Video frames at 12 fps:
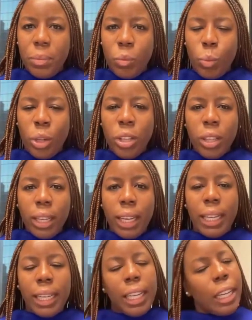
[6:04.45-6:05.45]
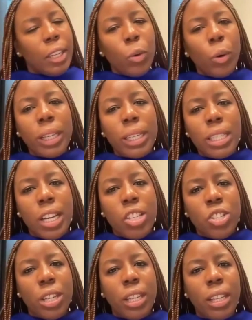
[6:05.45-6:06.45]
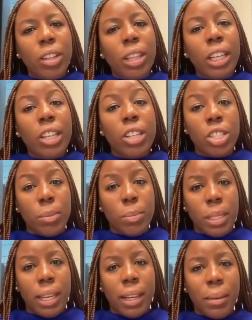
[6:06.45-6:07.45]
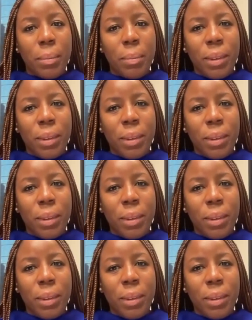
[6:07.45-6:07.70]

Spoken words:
when you're looking at an organization and their leadership team,